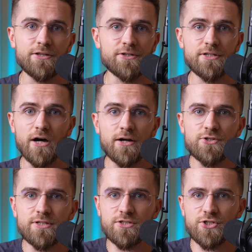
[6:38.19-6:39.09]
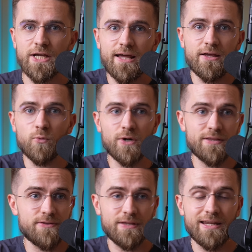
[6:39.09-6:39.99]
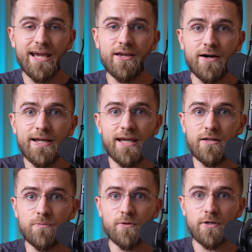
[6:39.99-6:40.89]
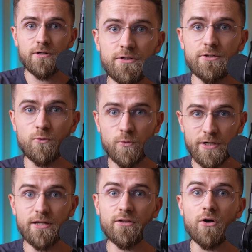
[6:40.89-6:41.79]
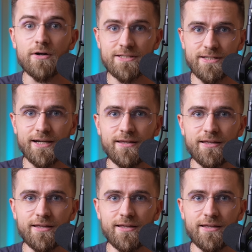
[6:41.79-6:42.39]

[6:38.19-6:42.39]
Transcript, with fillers: And you're not just chatting with an AI anymore, you're working alongside